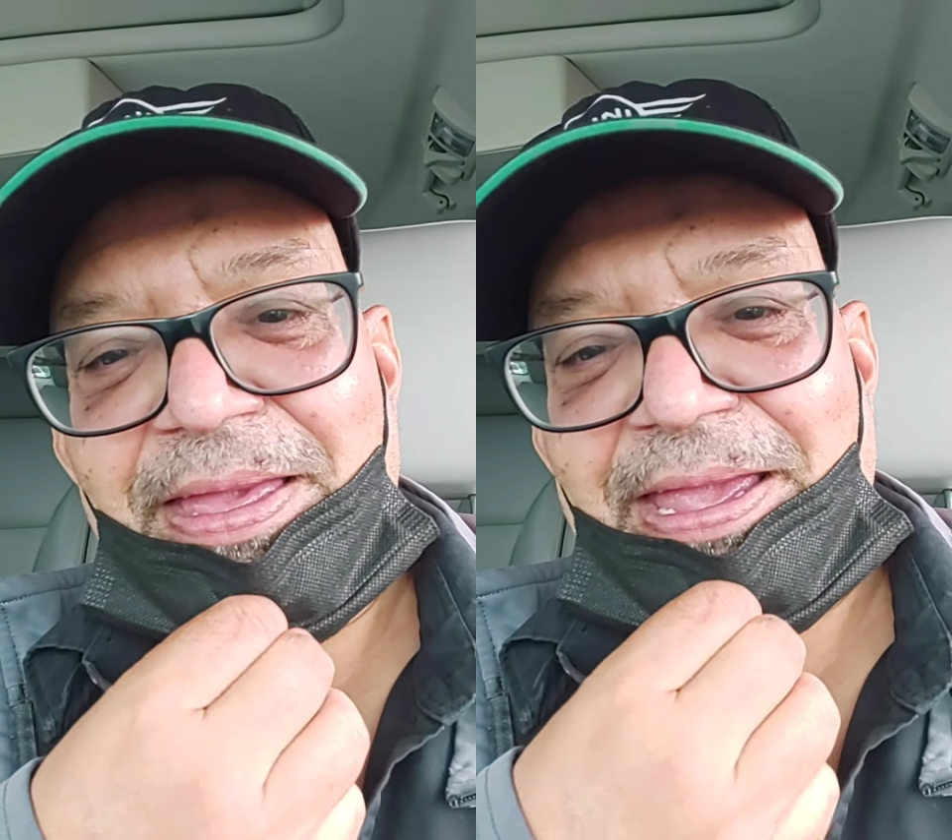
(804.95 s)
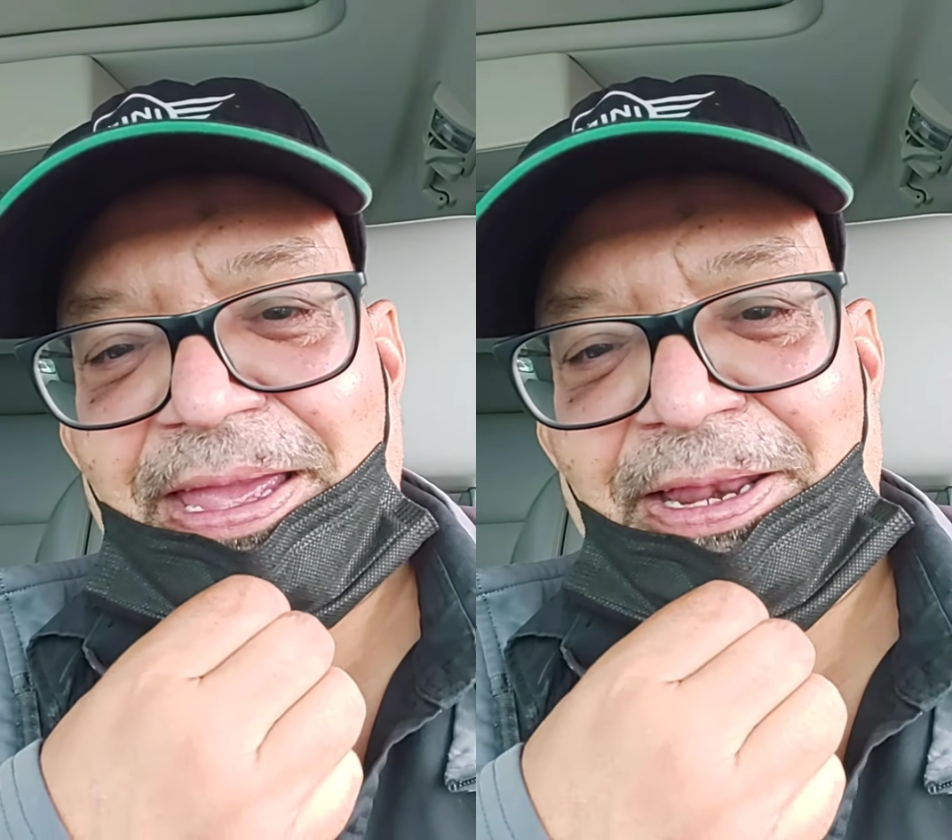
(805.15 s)

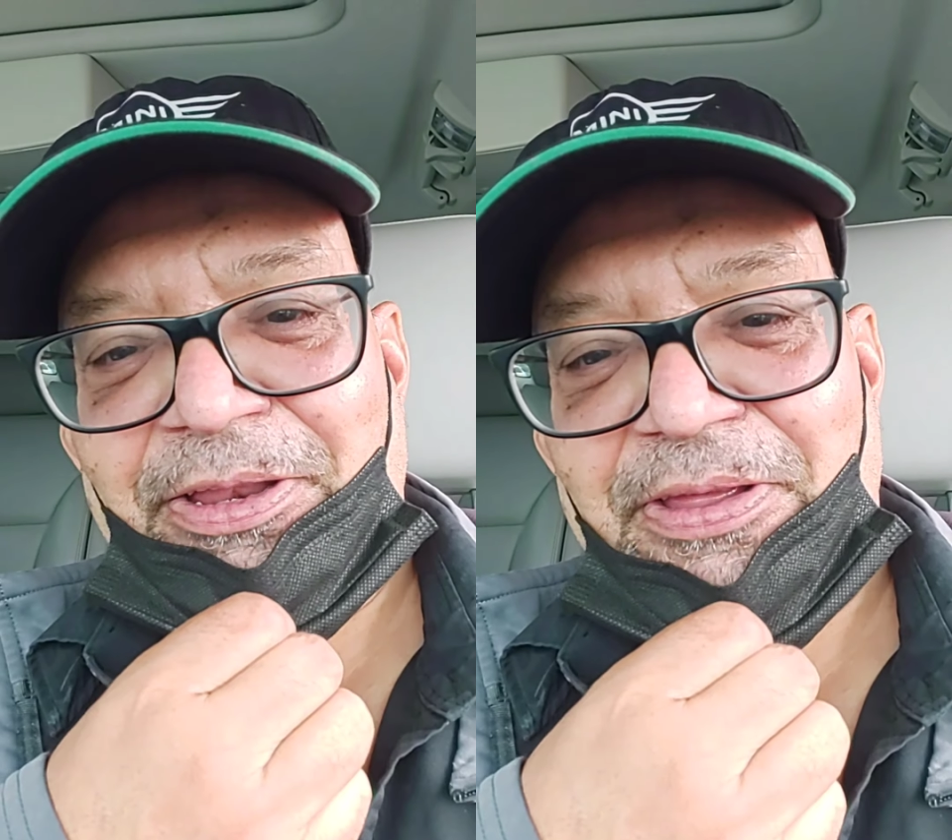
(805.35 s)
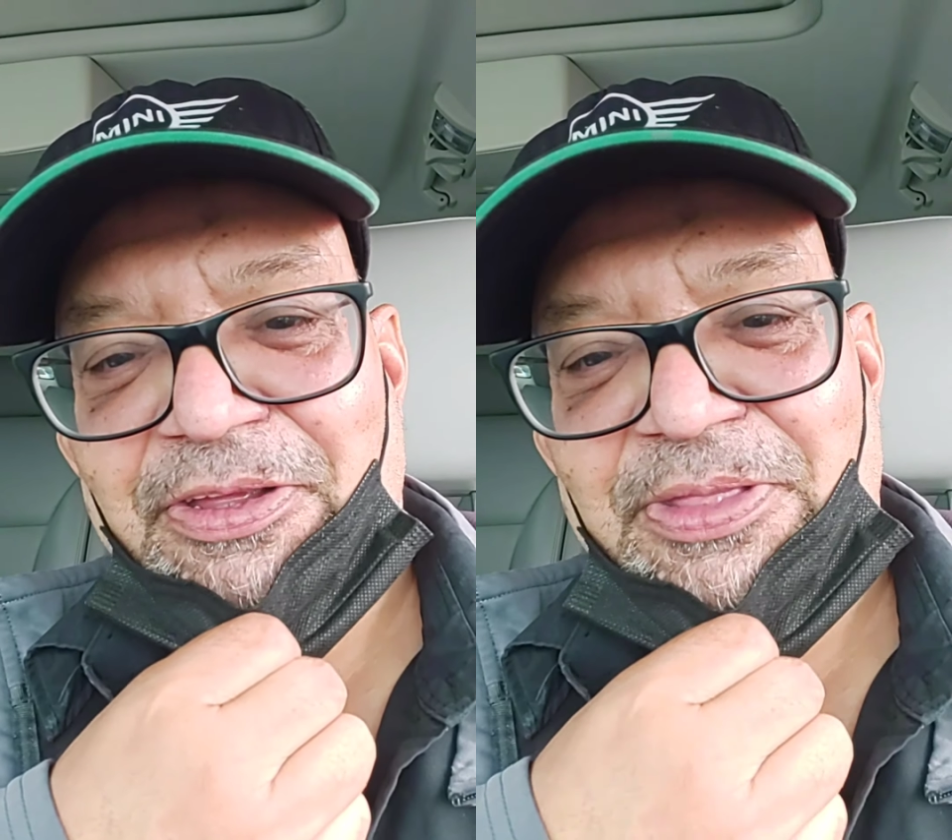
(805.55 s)

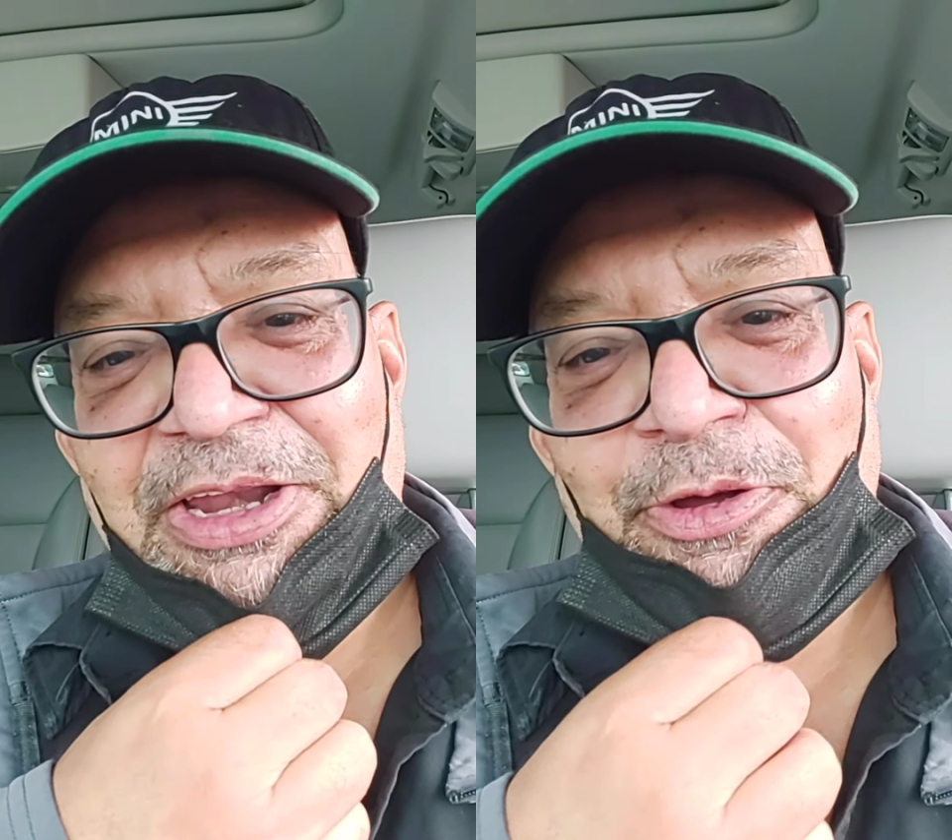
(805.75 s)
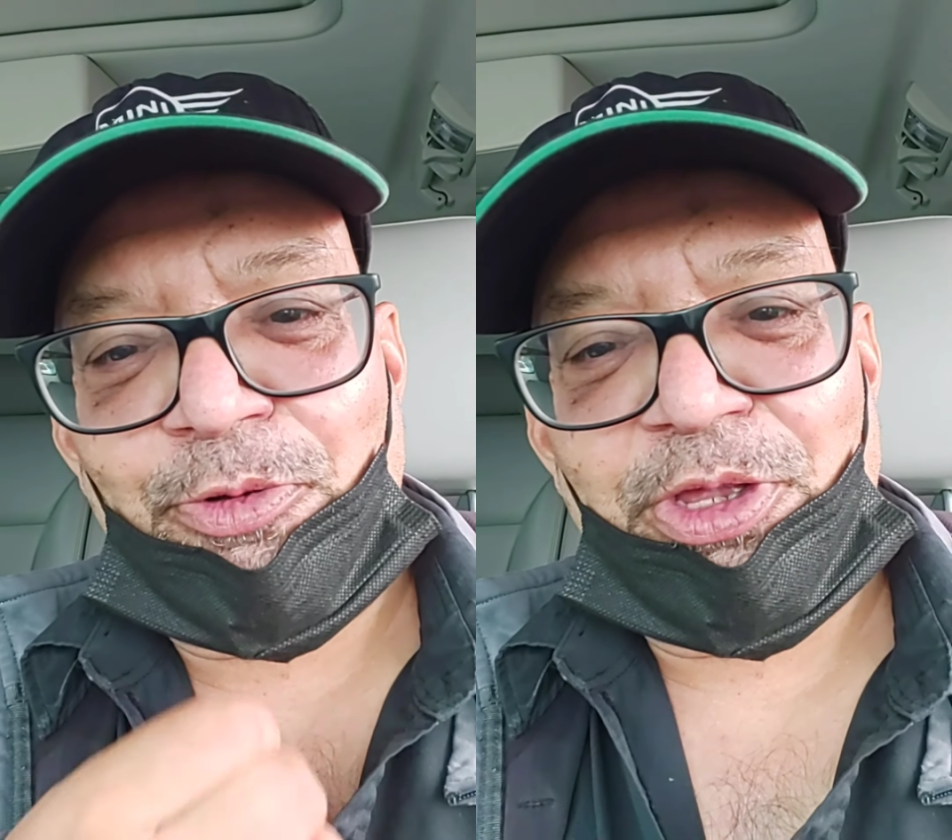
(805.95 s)
And they
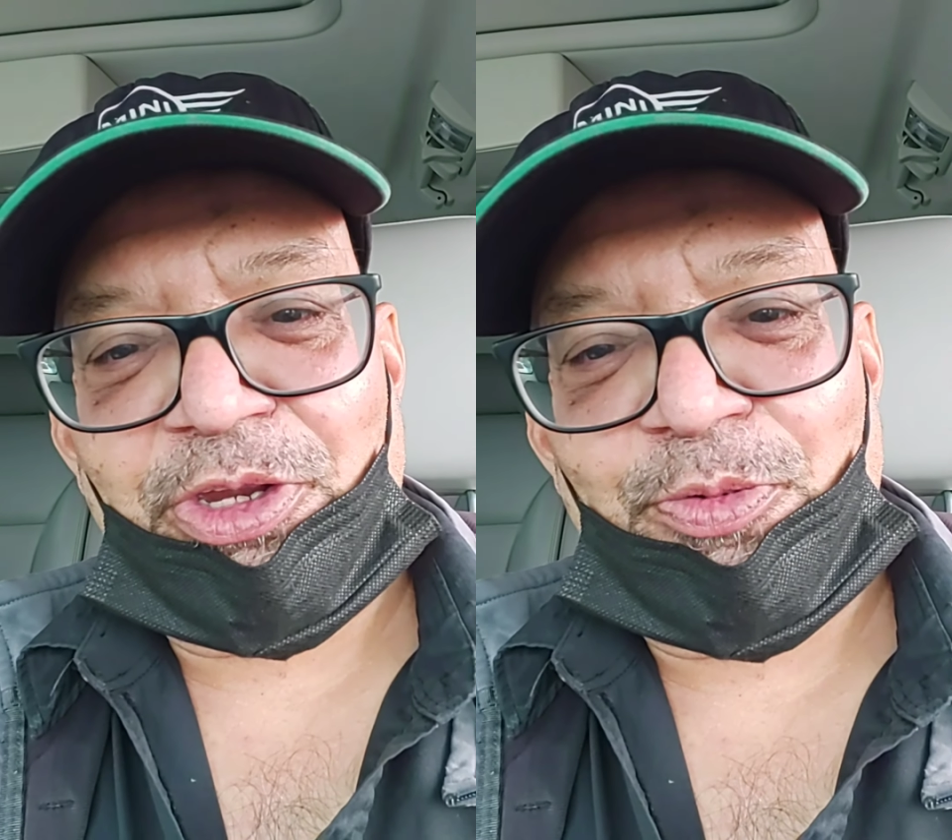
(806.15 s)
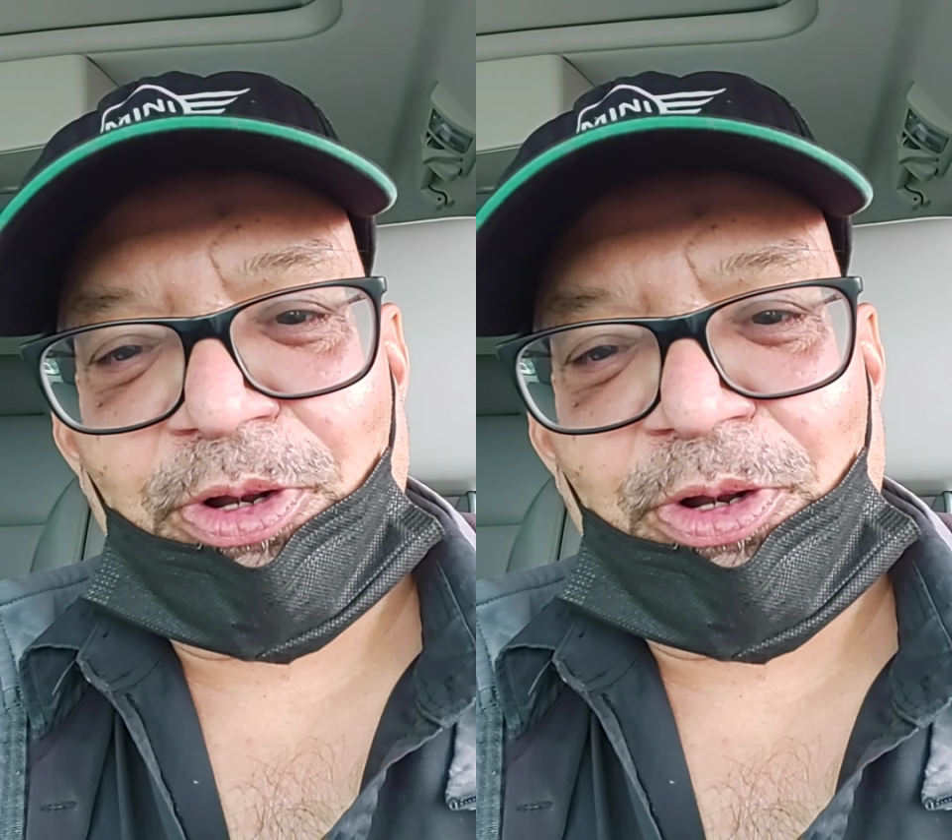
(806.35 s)
know that you